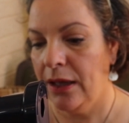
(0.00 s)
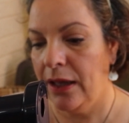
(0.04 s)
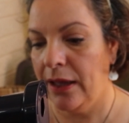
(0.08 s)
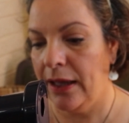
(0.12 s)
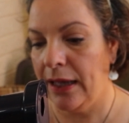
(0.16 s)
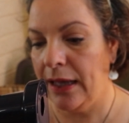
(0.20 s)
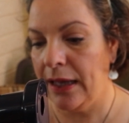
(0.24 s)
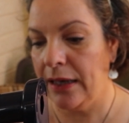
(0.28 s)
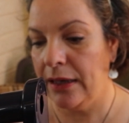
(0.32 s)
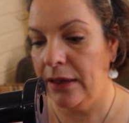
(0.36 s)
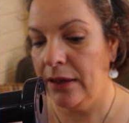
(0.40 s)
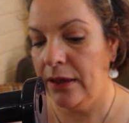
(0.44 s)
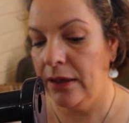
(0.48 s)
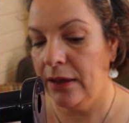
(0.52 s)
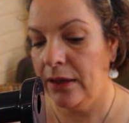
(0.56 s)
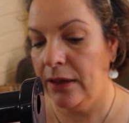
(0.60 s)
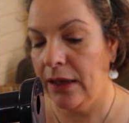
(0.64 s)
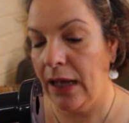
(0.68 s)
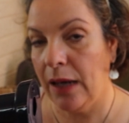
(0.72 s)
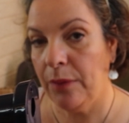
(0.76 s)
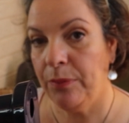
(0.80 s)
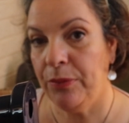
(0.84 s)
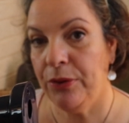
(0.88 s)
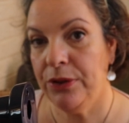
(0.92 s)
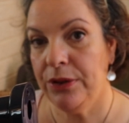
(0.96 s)
And
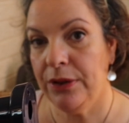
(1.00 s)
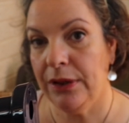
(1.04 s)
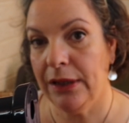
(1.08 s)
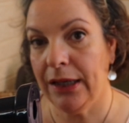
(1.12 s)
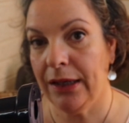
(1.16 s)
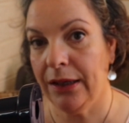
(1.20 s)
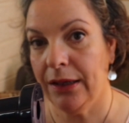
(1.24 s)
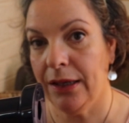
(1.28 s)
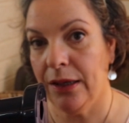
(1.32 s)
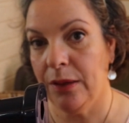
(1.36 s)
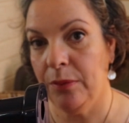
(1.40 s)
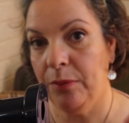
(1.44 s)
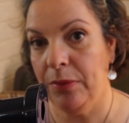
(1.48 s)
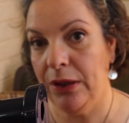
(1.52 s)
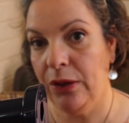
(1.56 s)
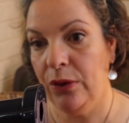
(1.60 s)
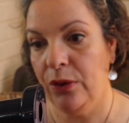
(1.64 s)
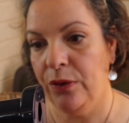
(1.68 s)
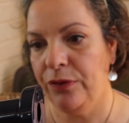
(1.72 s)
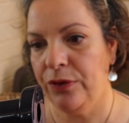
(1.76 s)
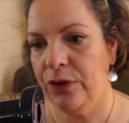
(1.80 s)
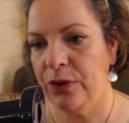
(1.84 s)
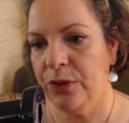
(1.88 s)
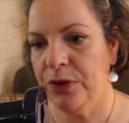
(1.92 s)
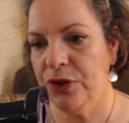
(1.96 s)
uh, I'll put the link down
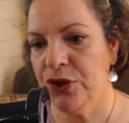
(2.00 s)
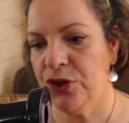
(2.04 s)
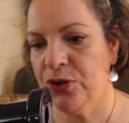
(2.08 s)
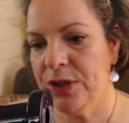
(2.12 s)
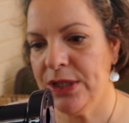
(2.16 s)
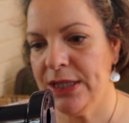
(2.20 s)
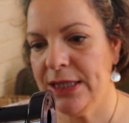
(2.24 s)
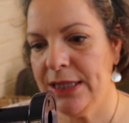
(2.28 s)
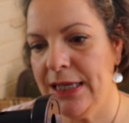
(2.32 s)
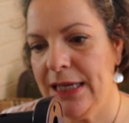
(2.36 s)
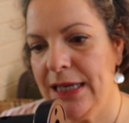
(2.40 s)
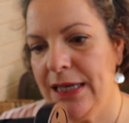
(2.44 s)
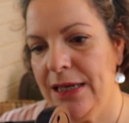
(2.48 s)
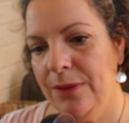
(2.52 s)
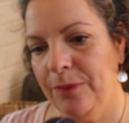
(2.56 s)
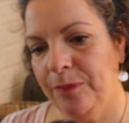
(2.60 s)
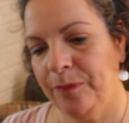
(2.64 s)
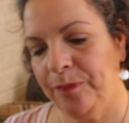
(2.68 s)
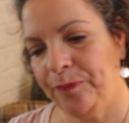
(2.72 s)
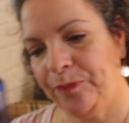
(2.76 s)
below if you're interested.